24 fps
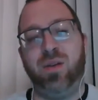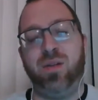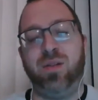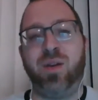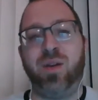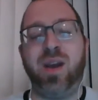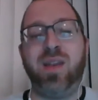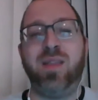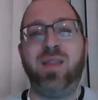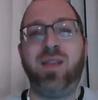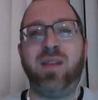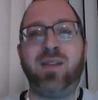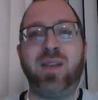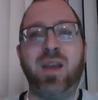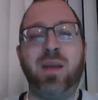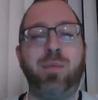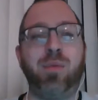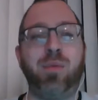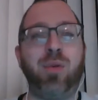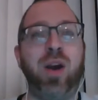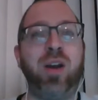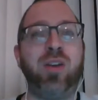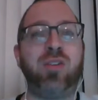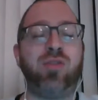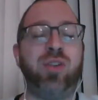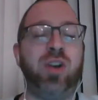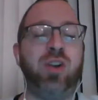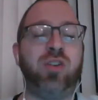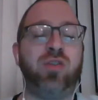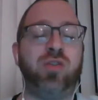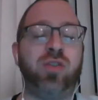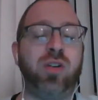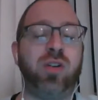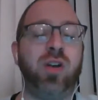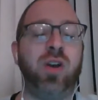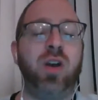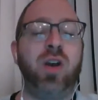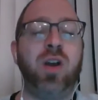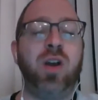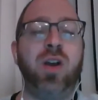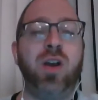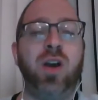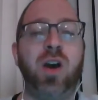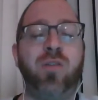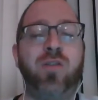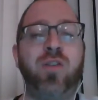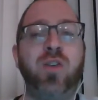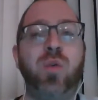right in the same price range for
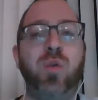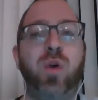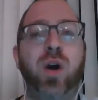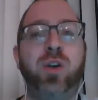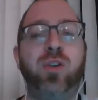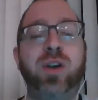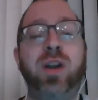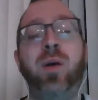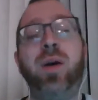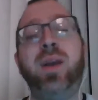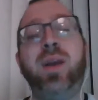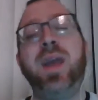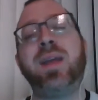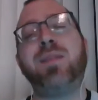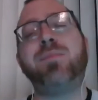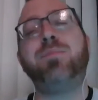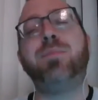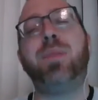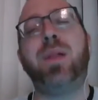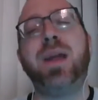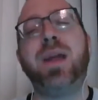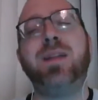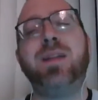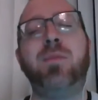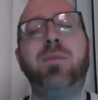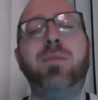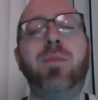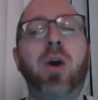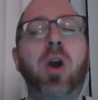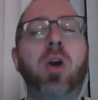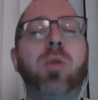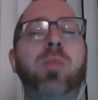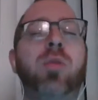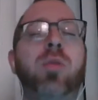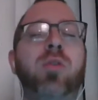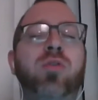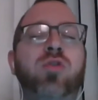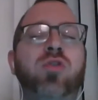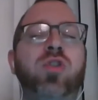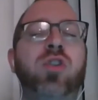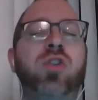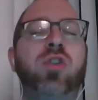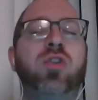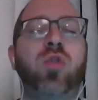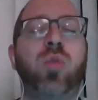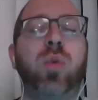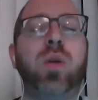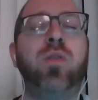a few hundred. Now I get Blaydes and Barber.
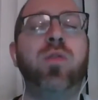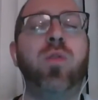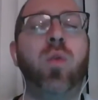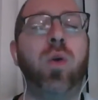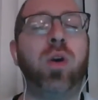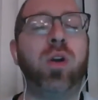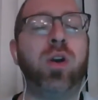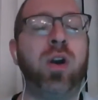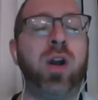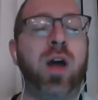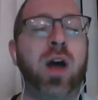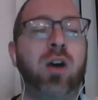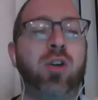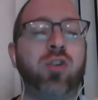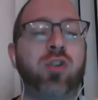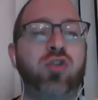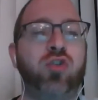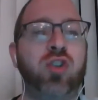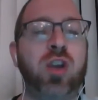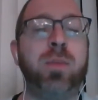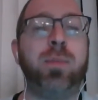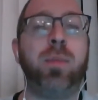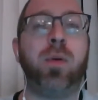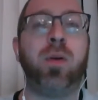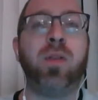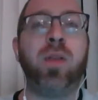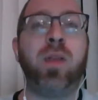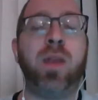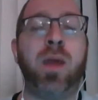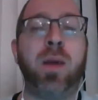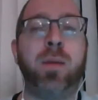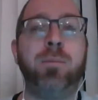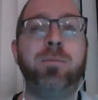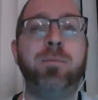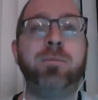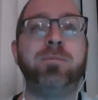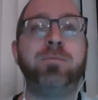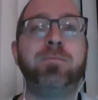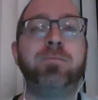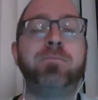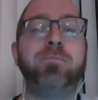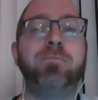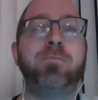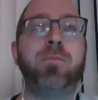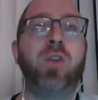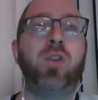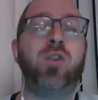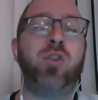She's $300-$400 cheaper than them,
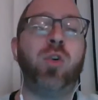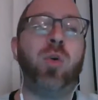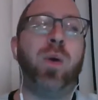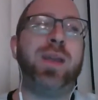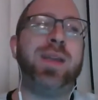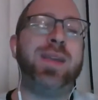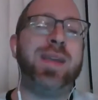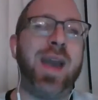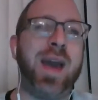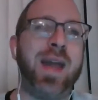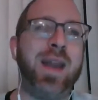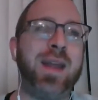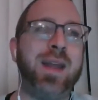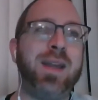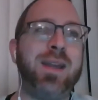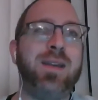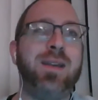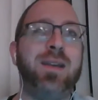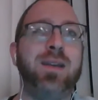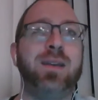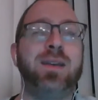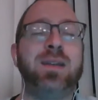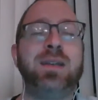so I get it.